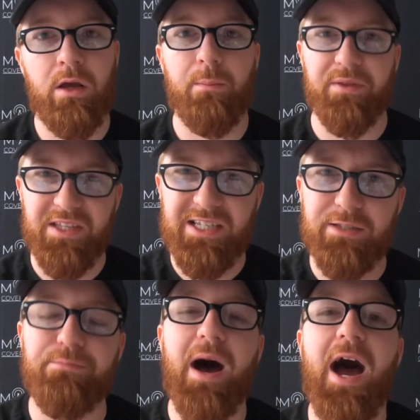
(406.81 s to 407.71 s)
But this
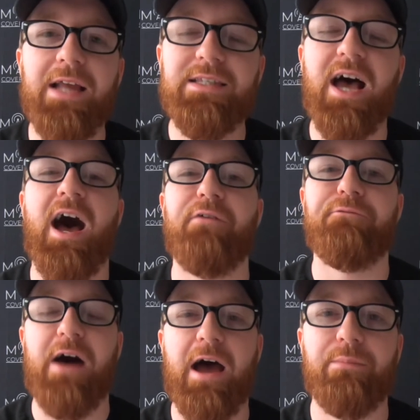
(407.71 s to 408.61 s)
is my top
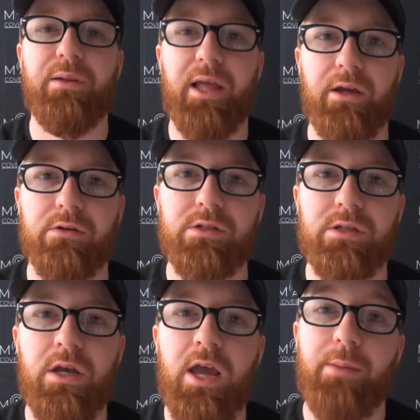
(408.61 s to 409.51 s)
5 players.